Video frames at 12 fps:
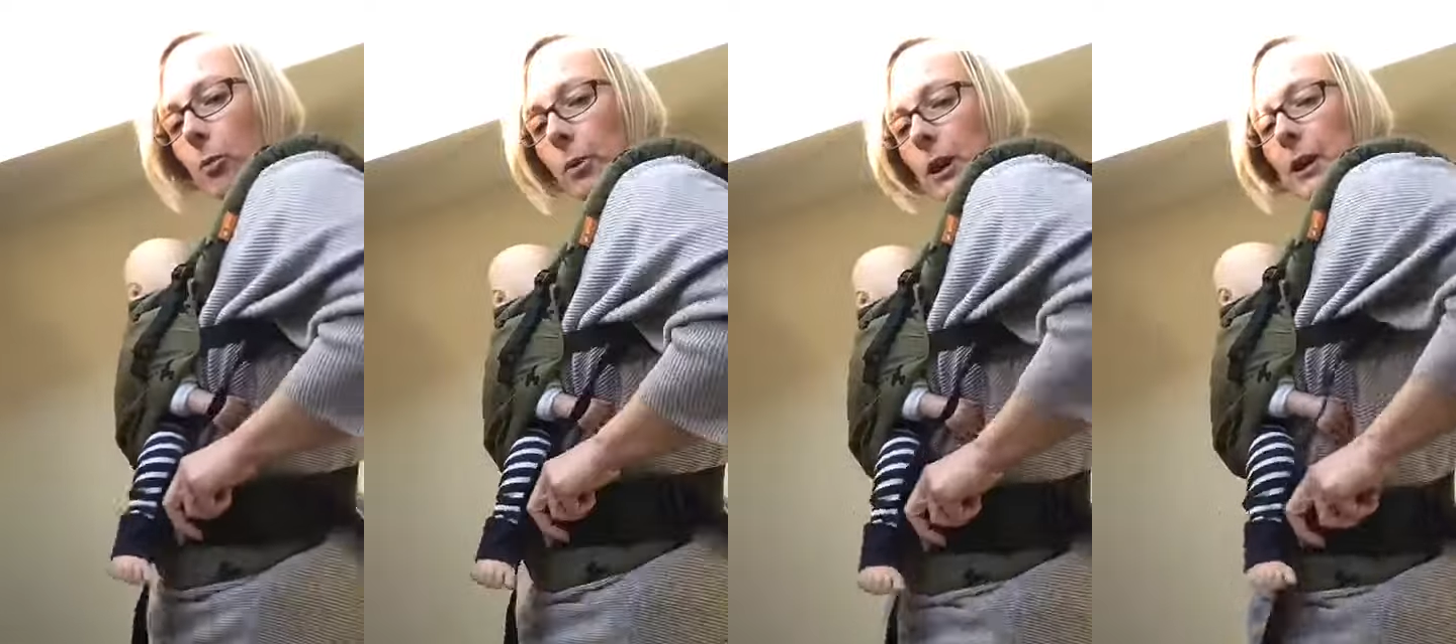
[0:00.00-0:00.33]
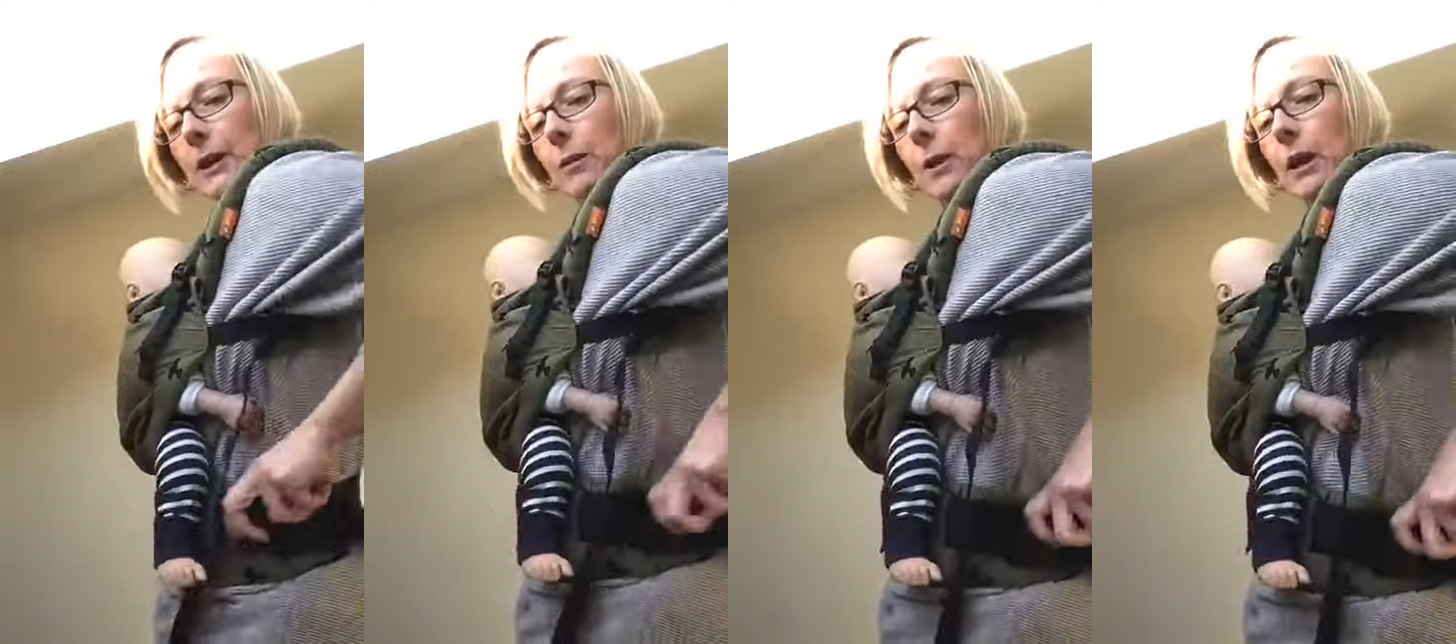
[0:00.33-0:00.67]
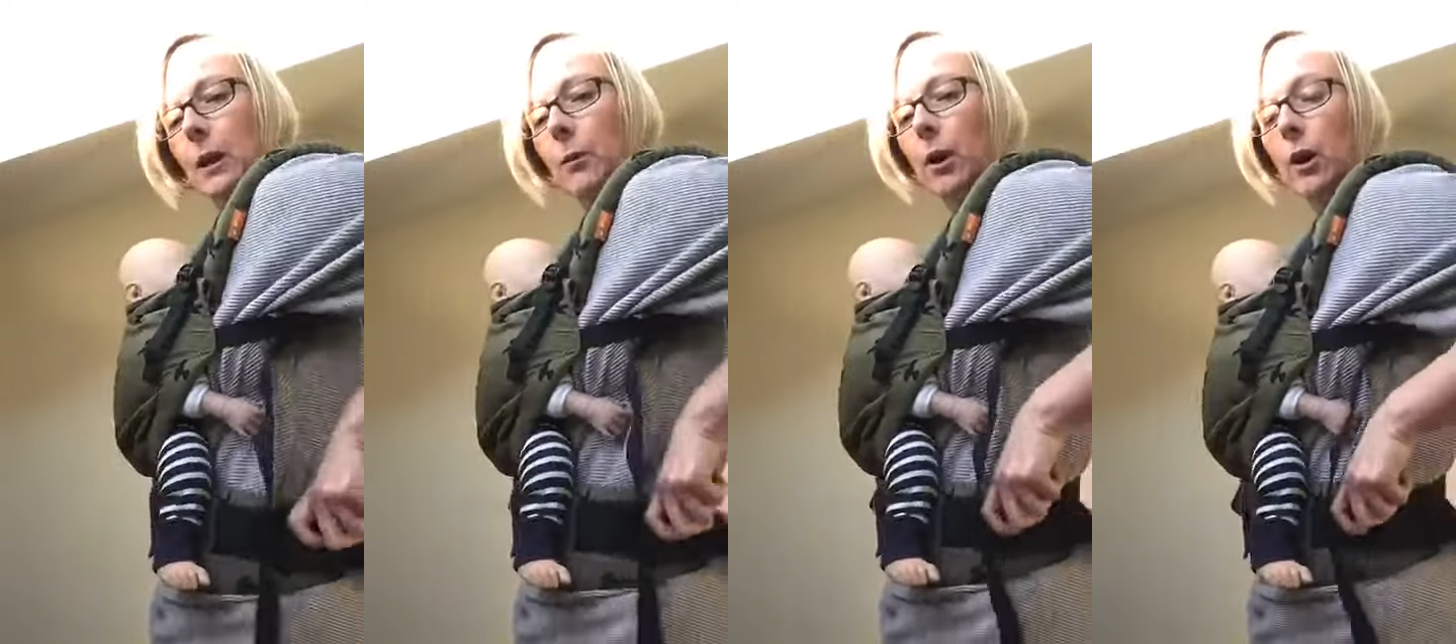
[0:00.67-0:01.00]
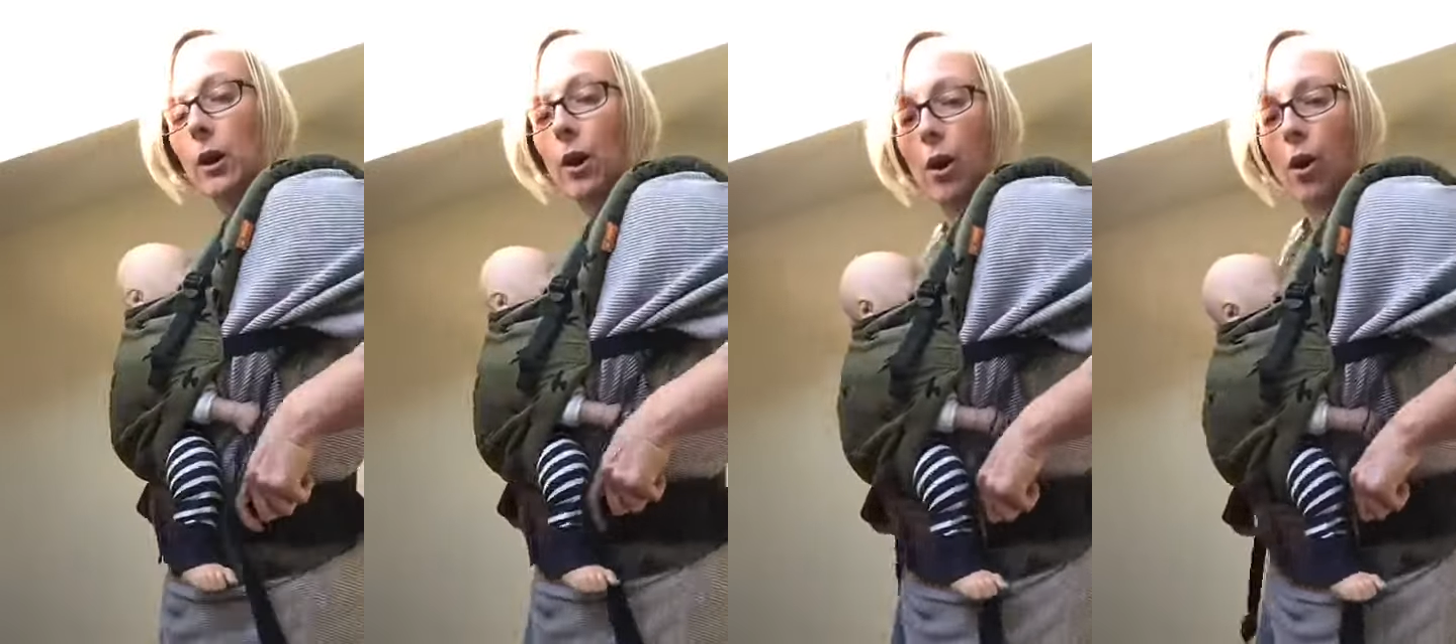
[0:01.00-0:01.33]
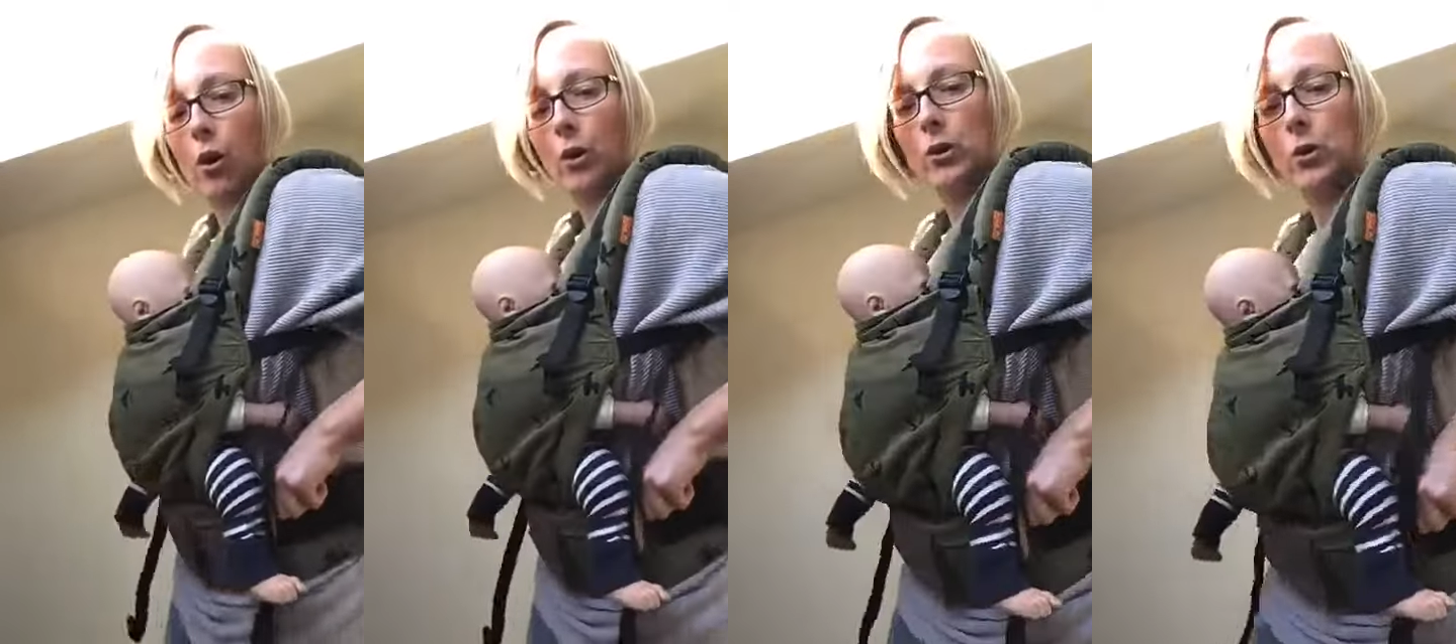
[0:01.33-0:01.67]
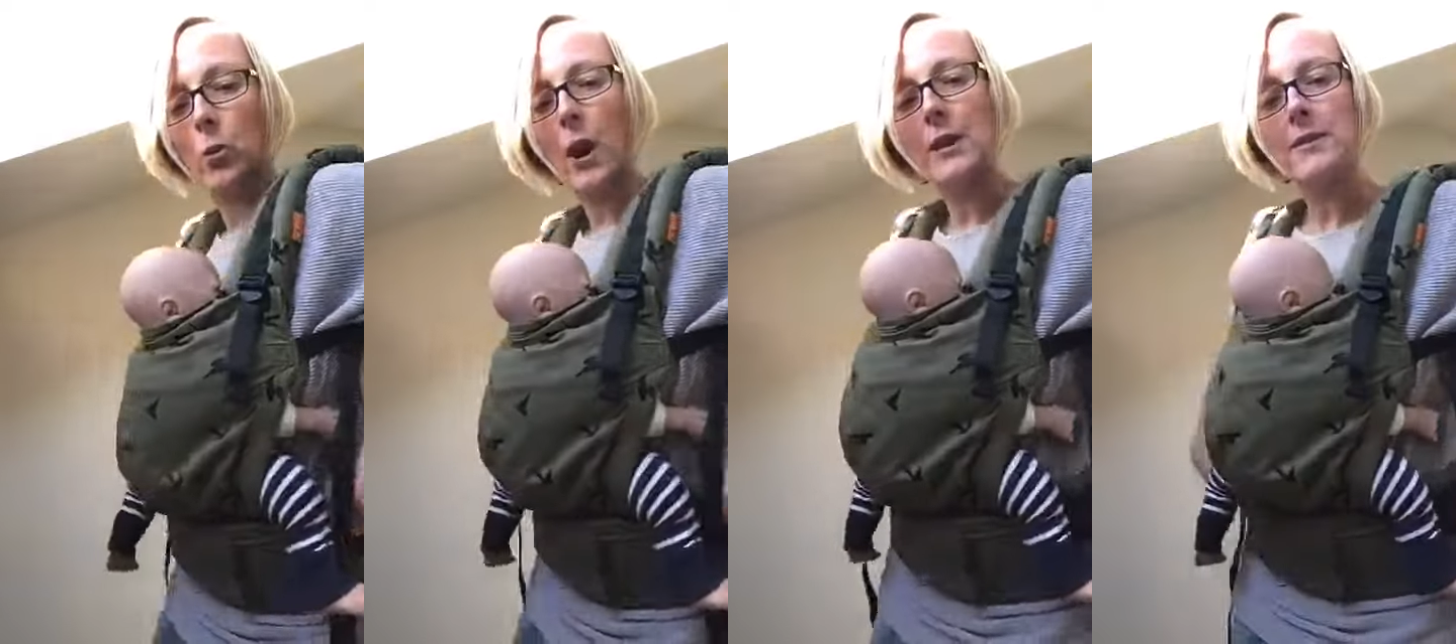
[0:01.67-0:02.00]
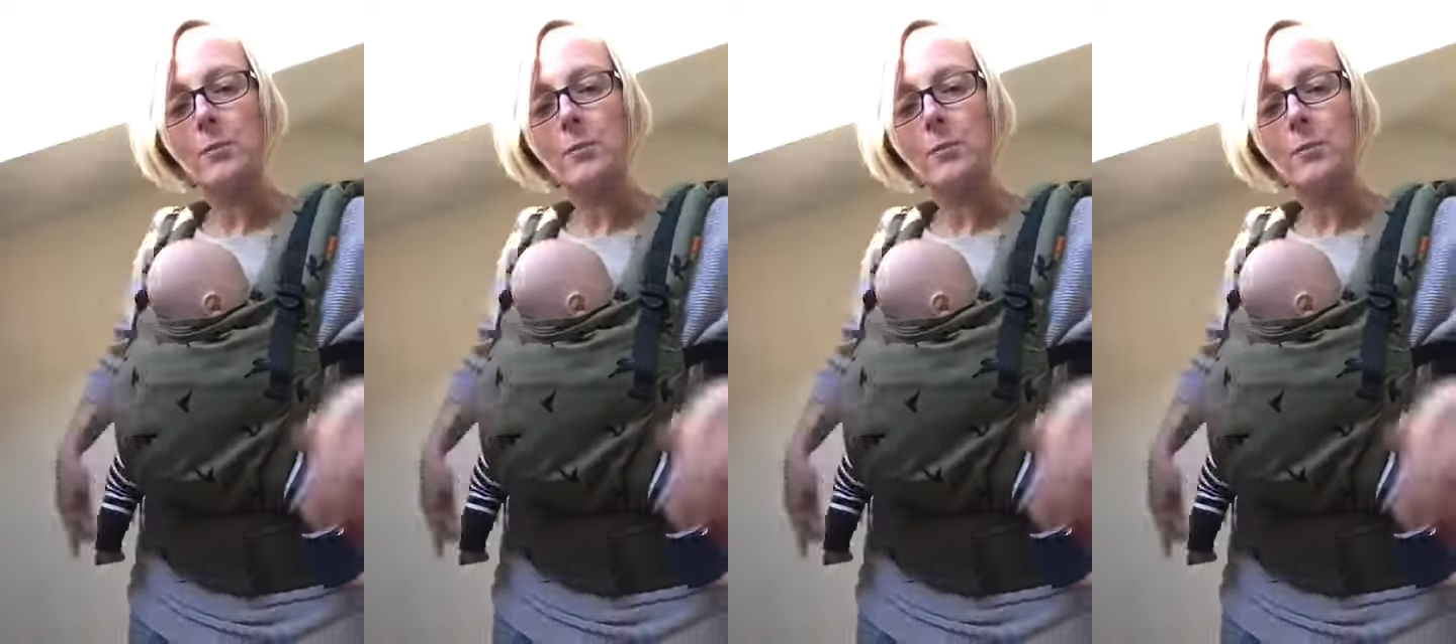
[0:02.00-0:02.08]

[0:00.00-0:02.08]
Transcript: it a little bit lower on your waist.